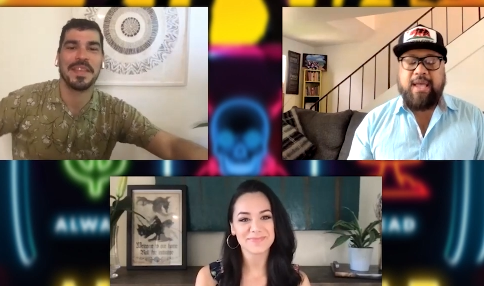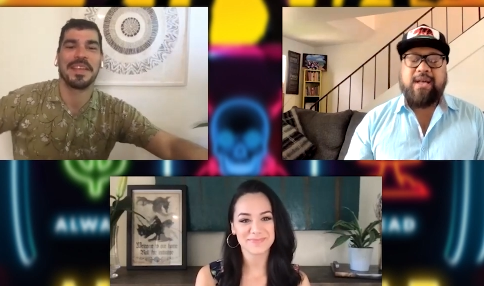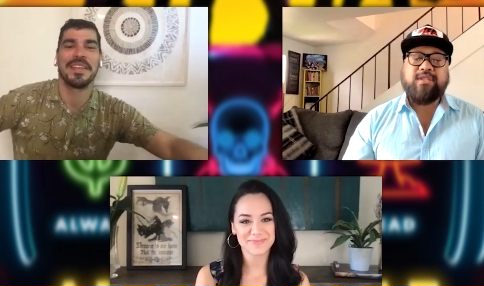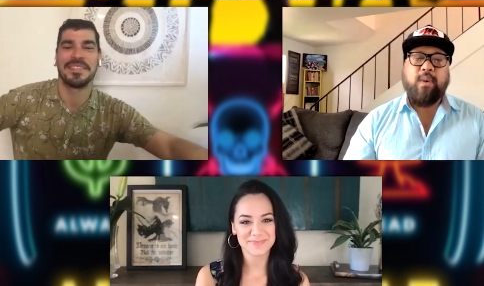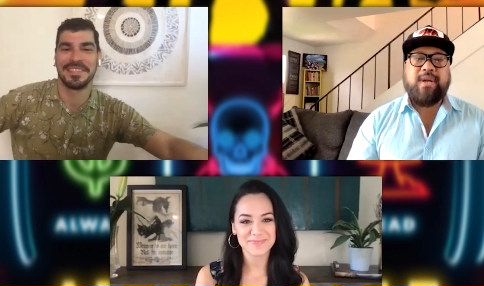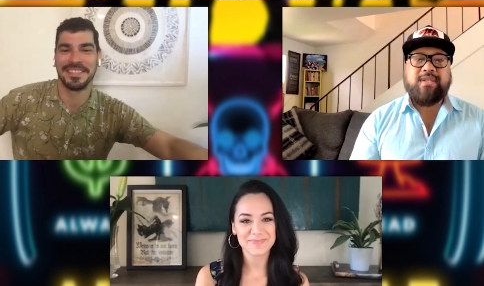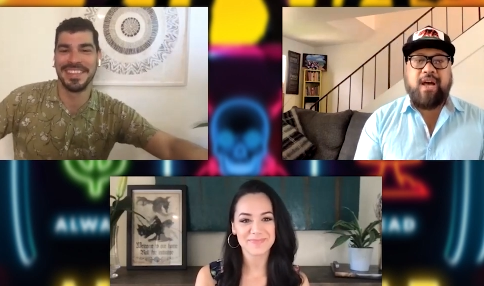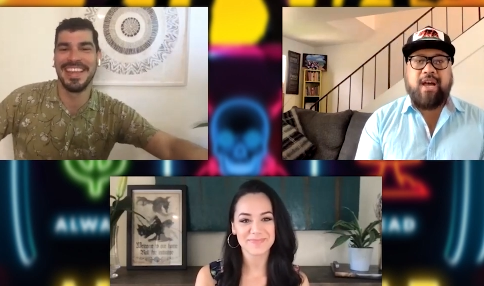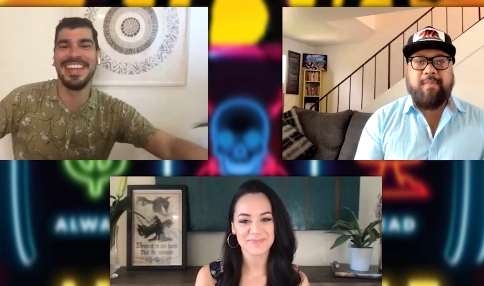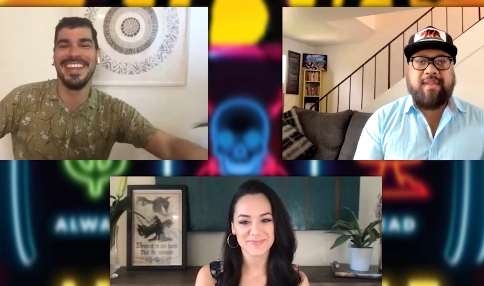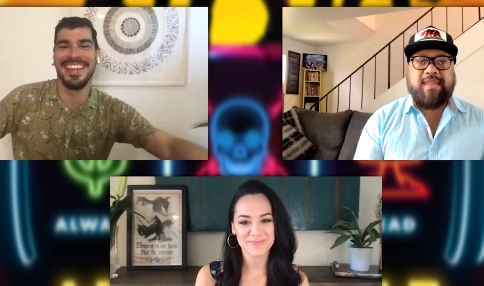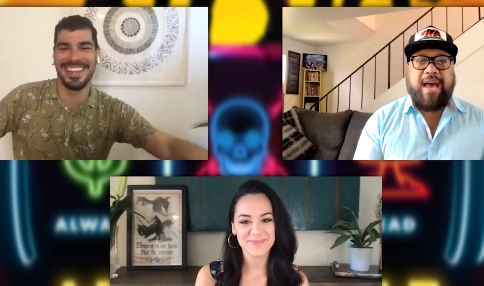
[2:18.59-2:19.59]
Speaker 1: So I want to talk
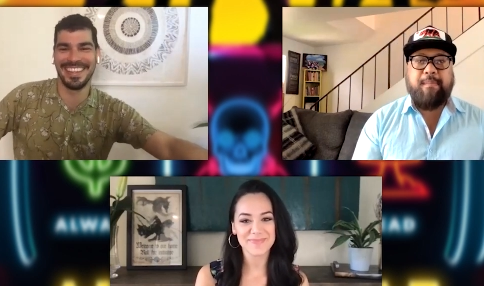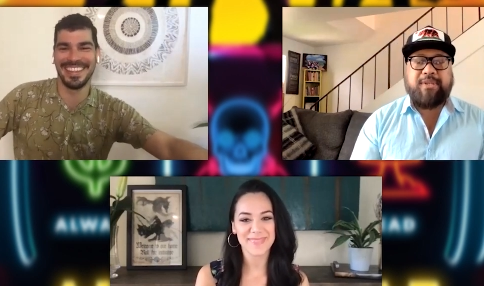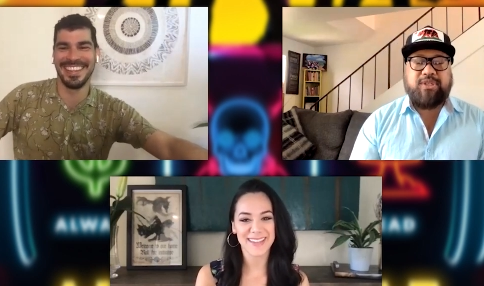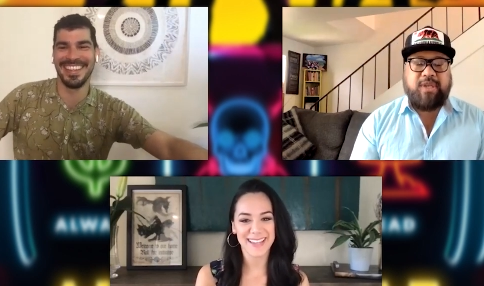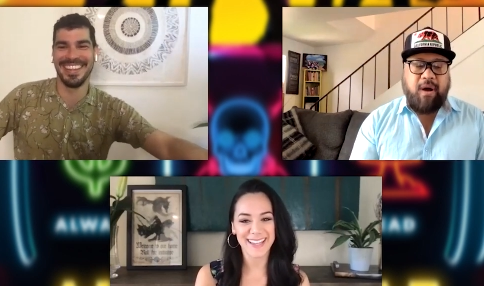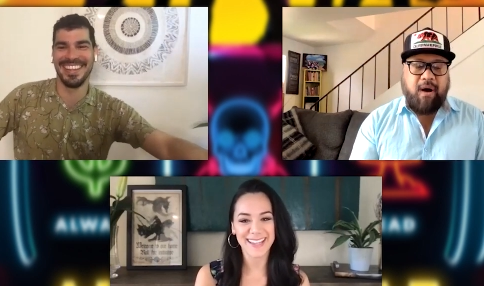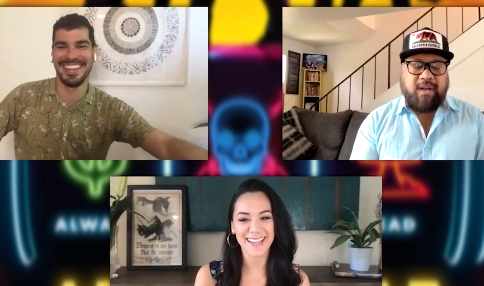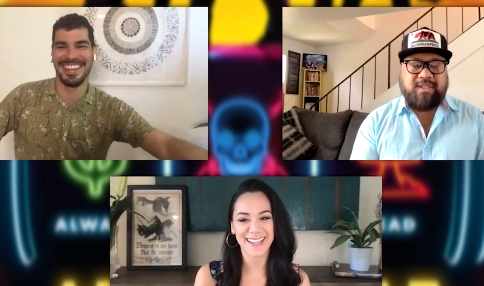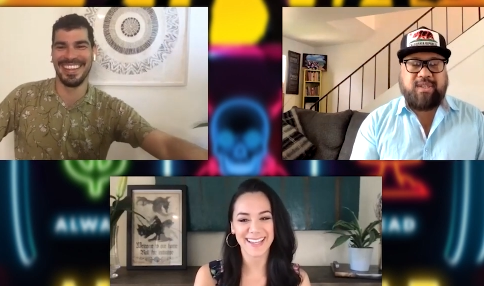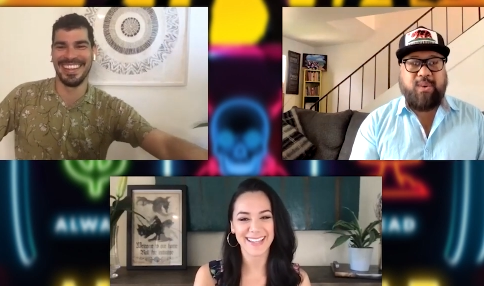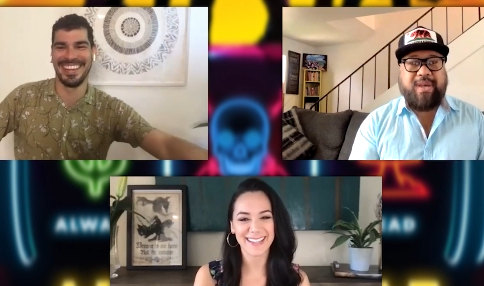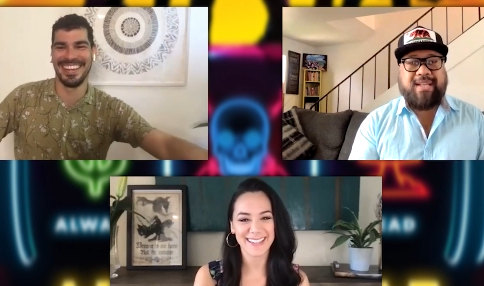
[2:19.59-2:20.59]
about that, but she
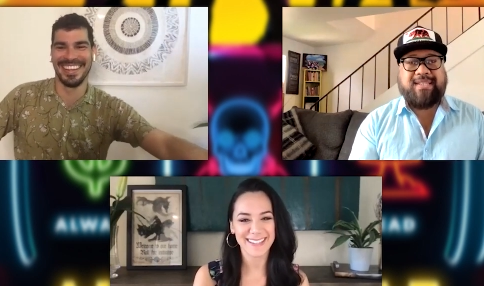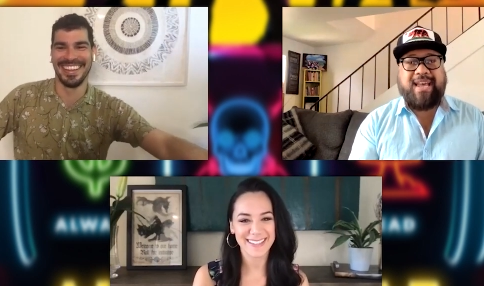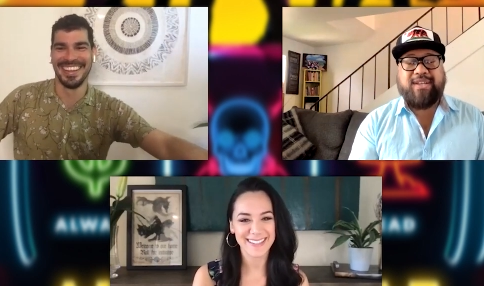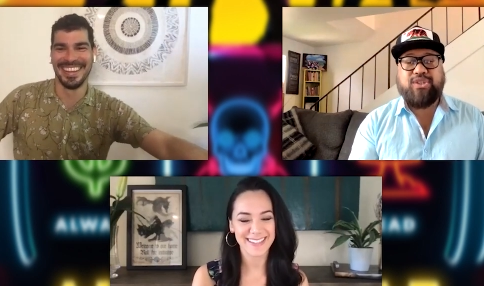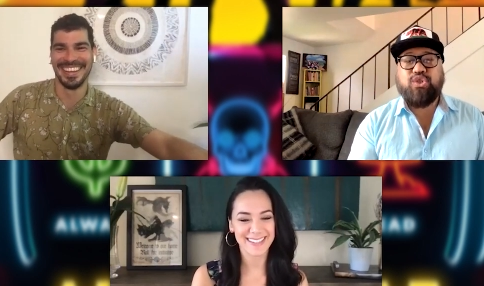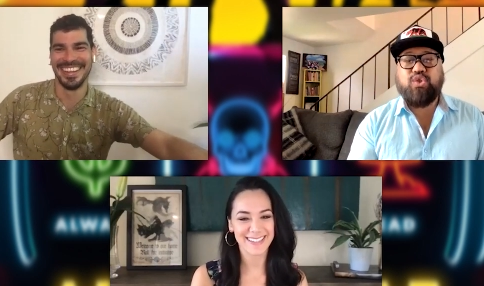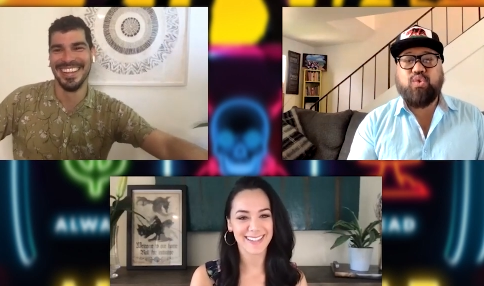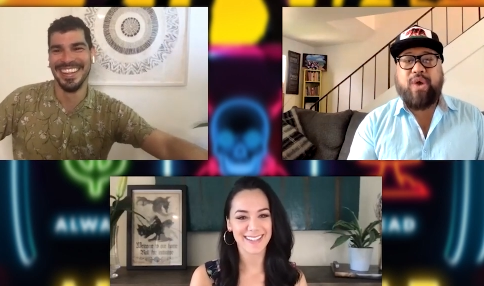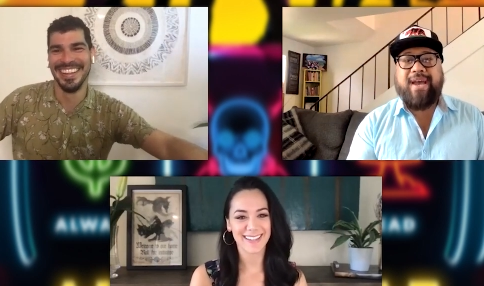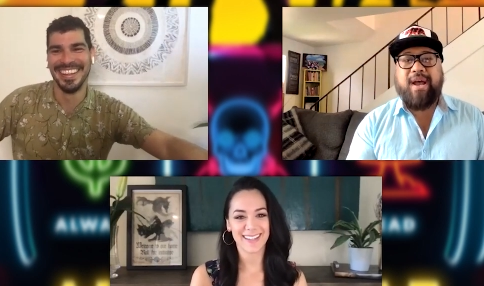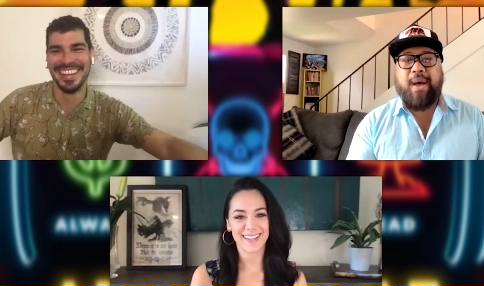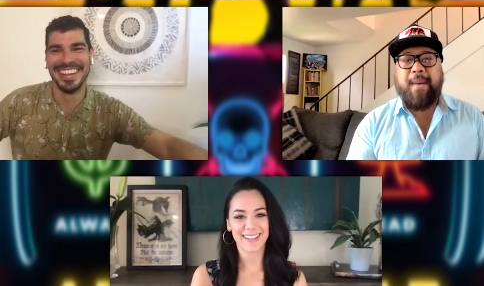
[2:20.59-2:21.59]
also is a
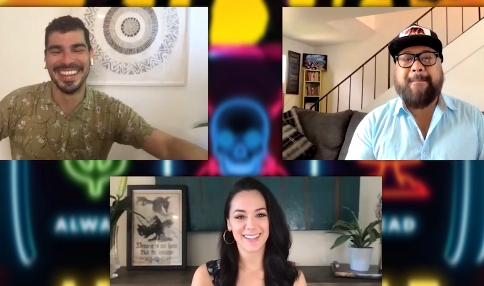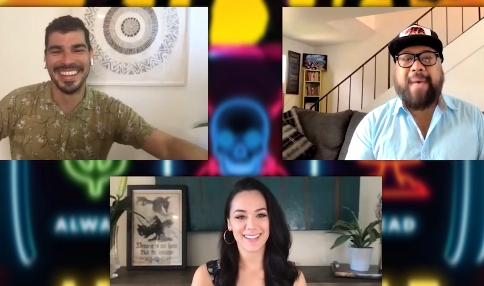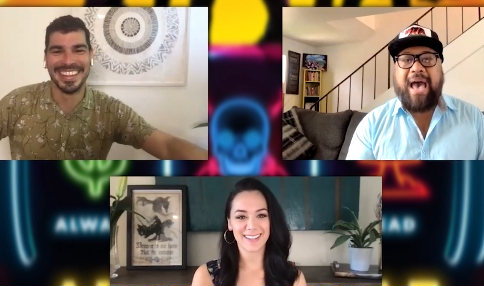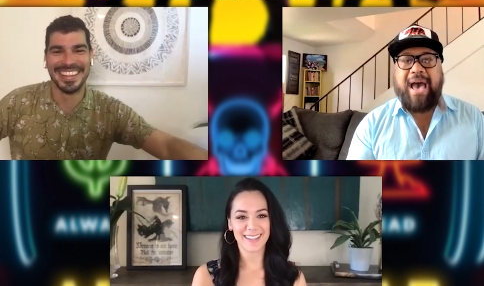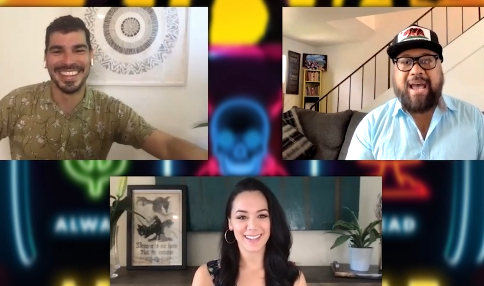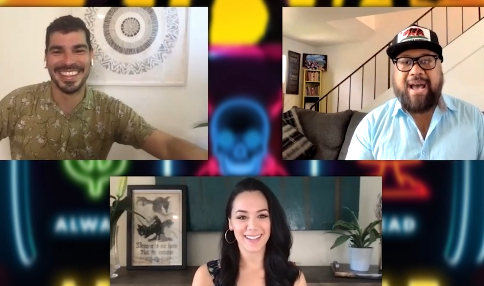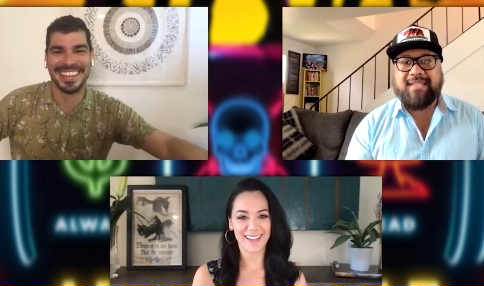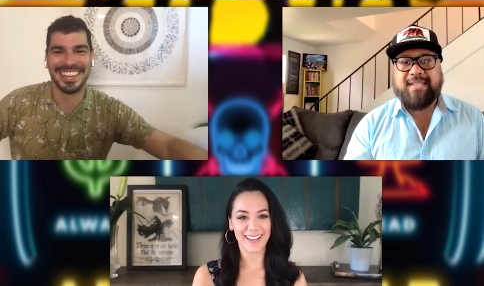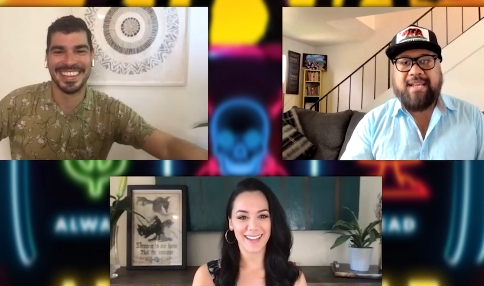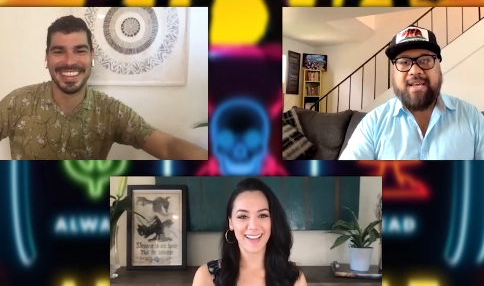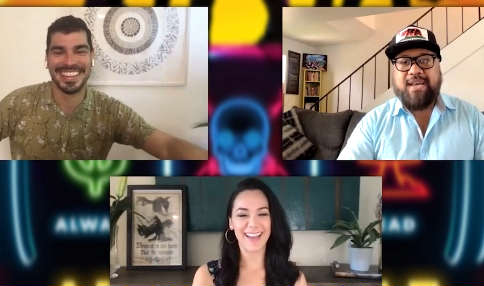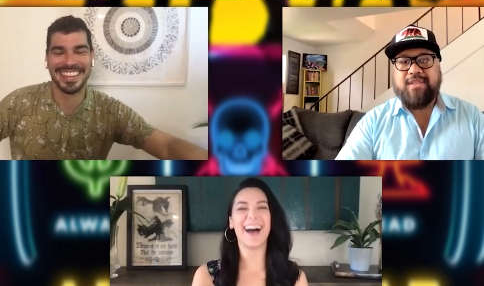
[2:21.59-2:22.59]
straight up badass
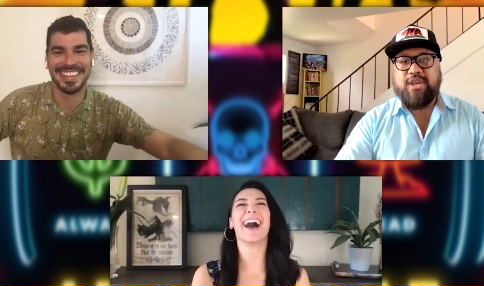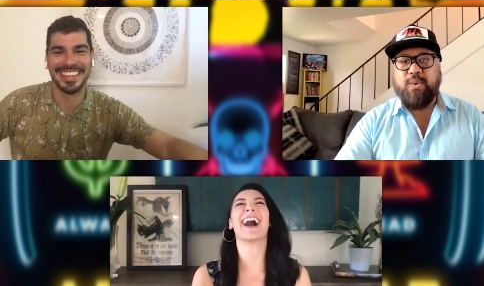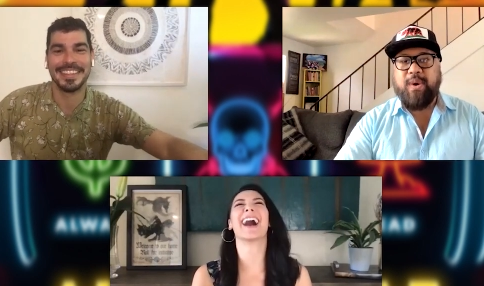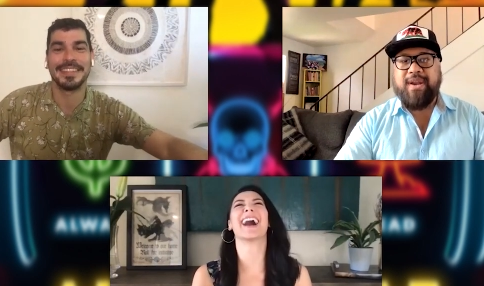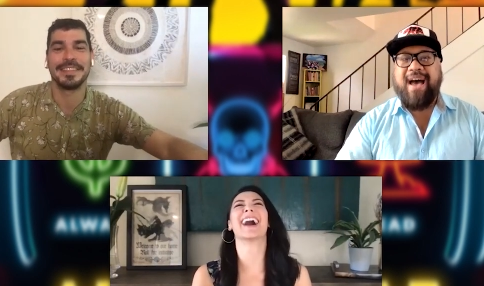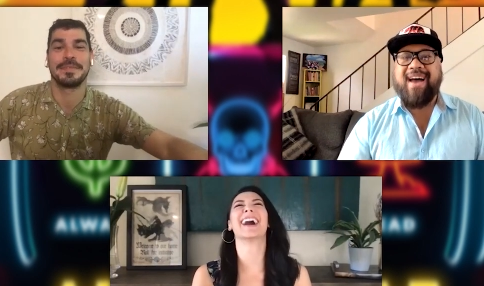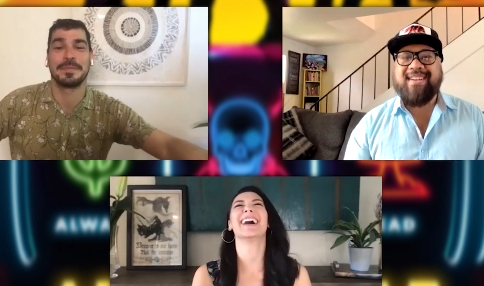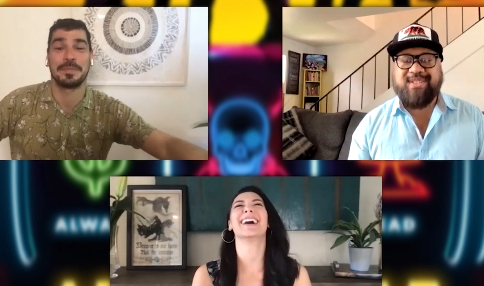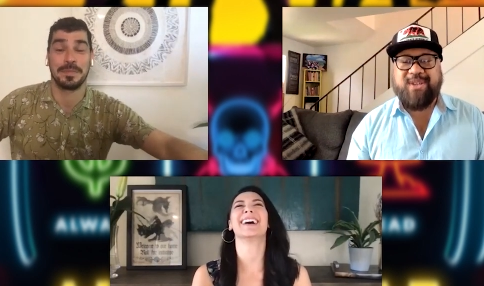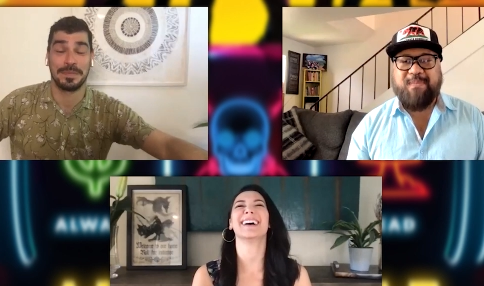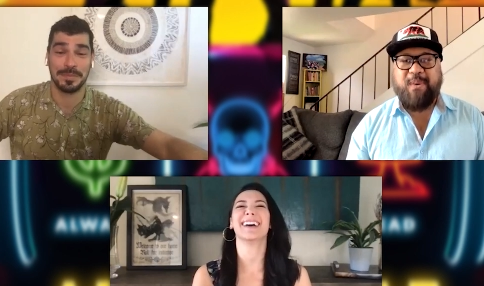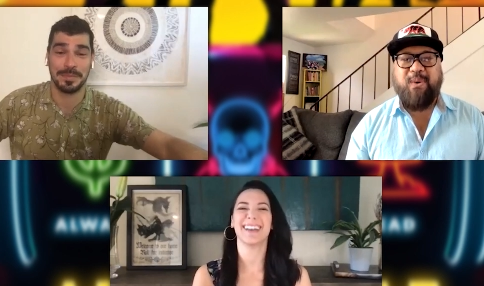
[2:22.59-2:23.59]
that you would not
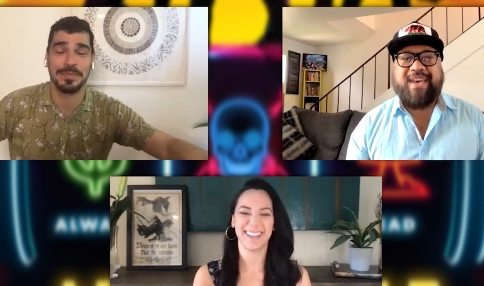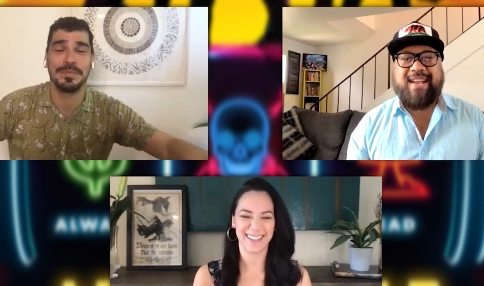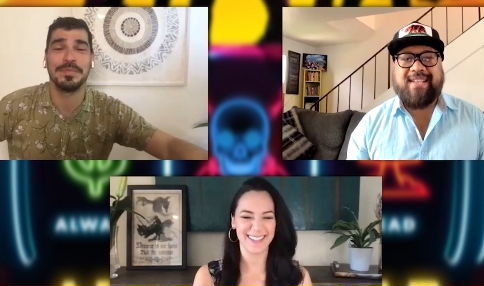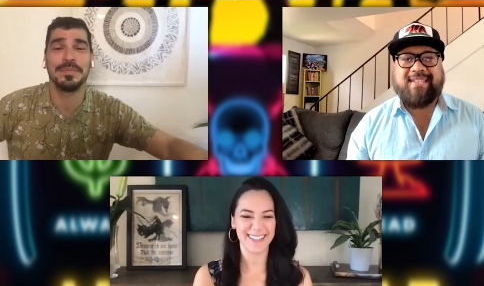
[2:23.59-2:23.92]
assume, but we'll get